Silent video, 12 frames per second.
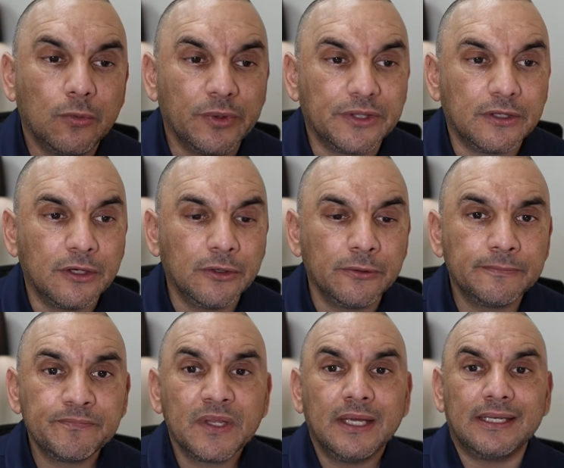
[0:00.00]
with
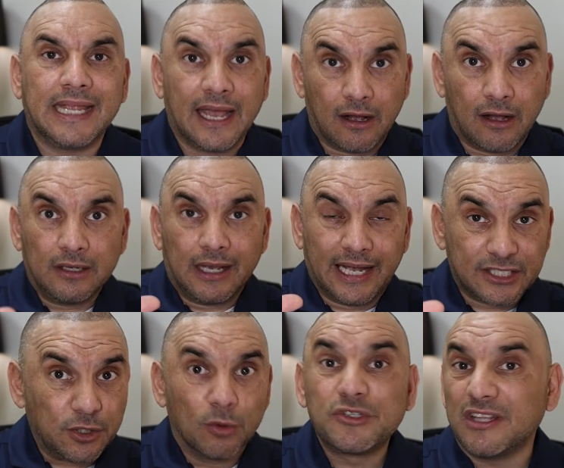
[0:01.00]
you. Now, I
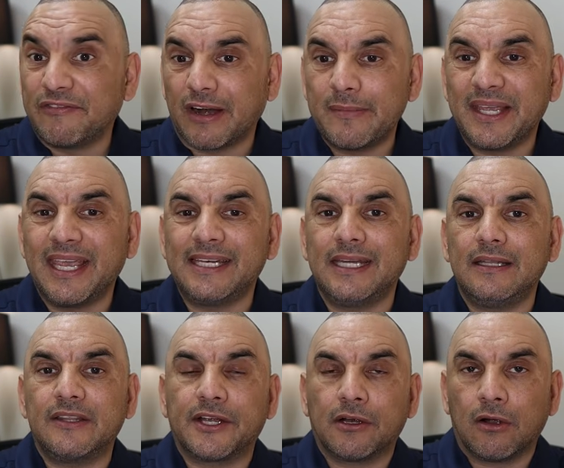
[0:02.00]
told you at the very
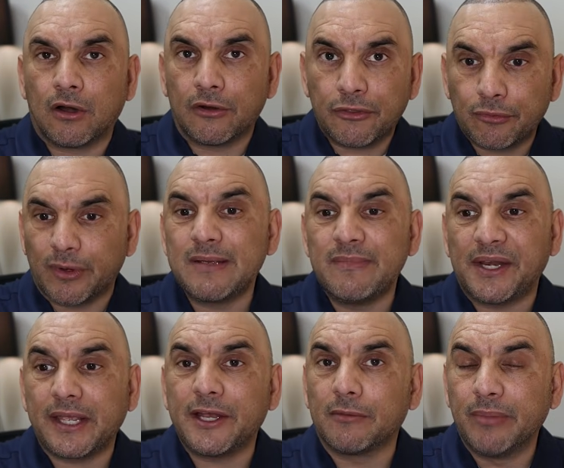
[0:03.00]
beginning, there are 3
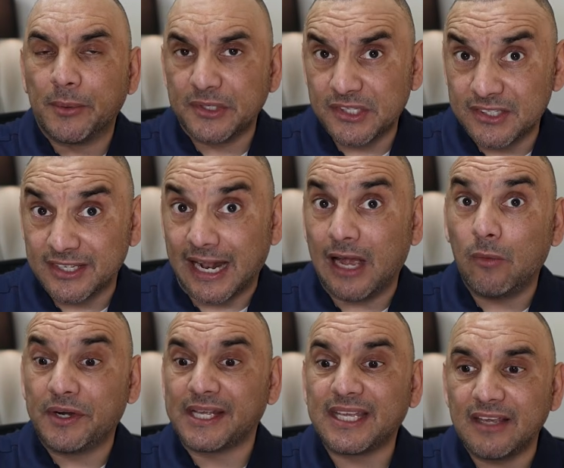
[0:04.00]
Medicare bonuses that I
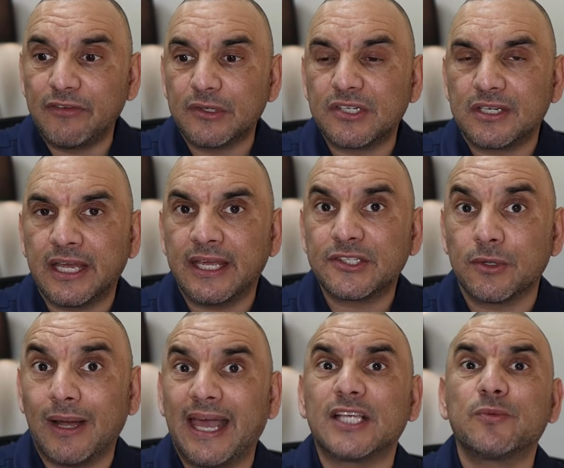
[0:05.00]
want to give you today.
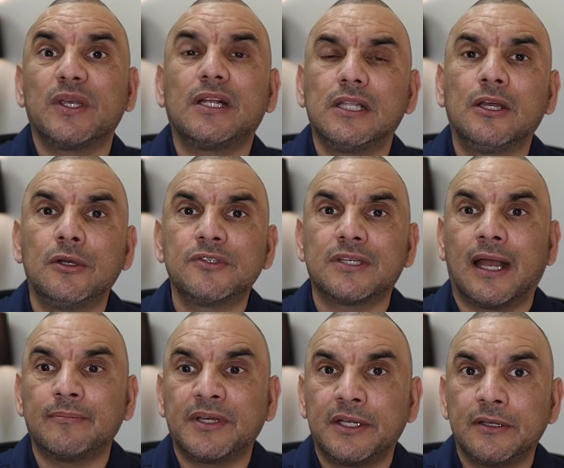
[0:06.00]
So as we close,
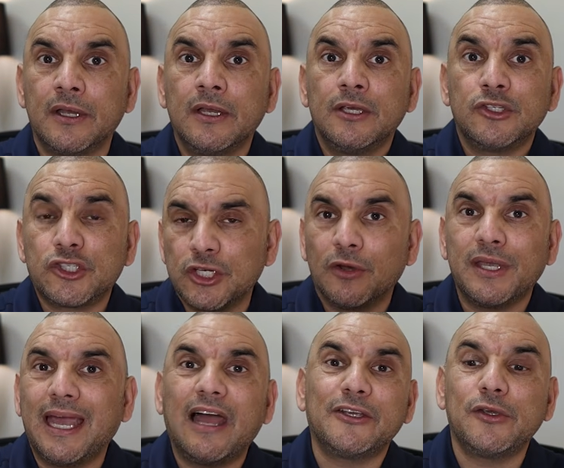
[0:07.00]
I'm going to show
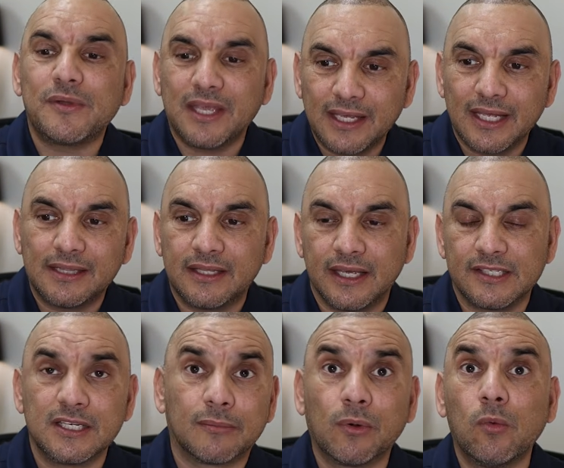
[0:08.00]
you how you can get
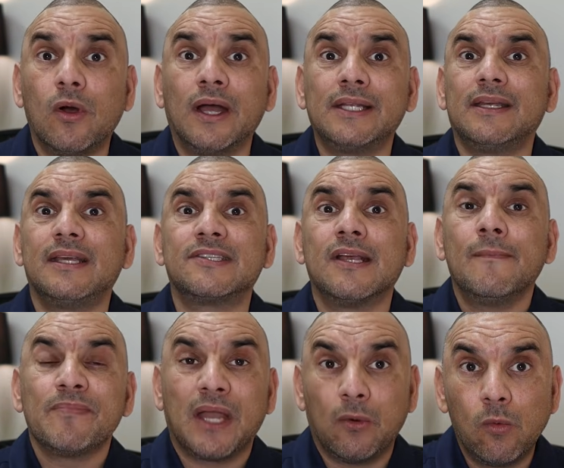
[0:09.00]
these. Number 1 is
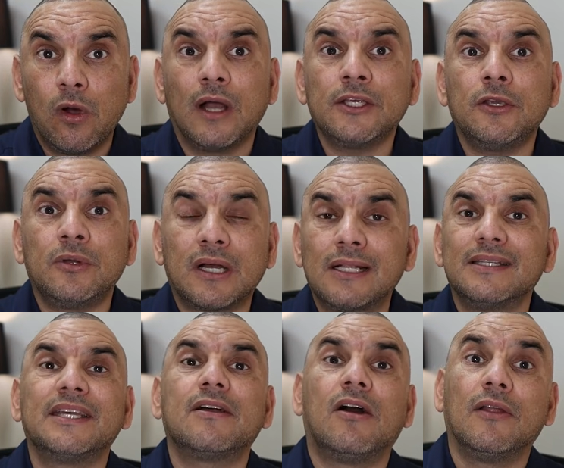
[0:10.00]
I want you to
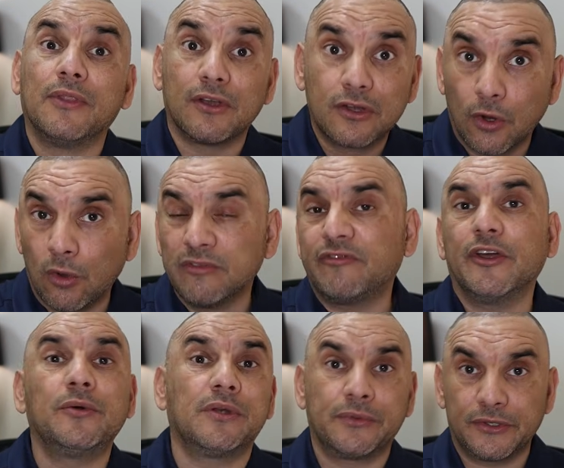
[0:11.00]
click on the gold
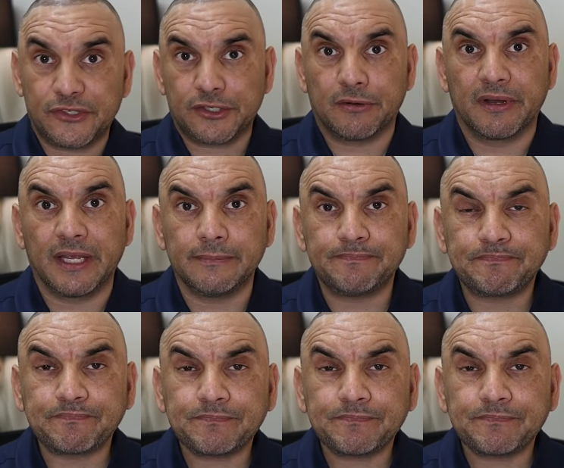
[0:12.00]
phone on the screen,